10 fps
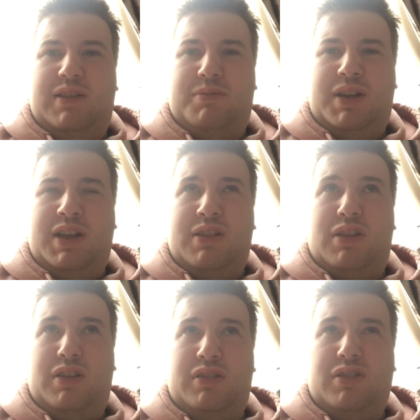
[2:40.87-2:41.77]

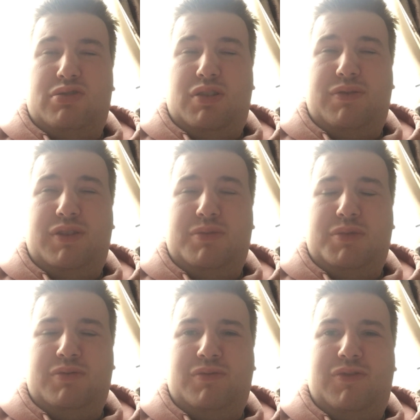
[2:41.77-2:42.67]
mine's on a
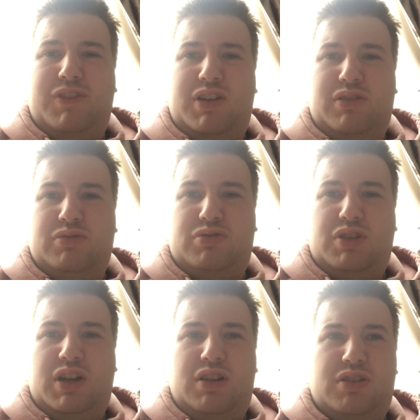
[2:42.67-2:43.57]
4-month
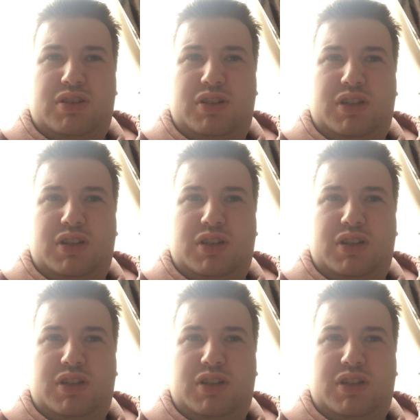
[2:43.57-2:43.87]
contract.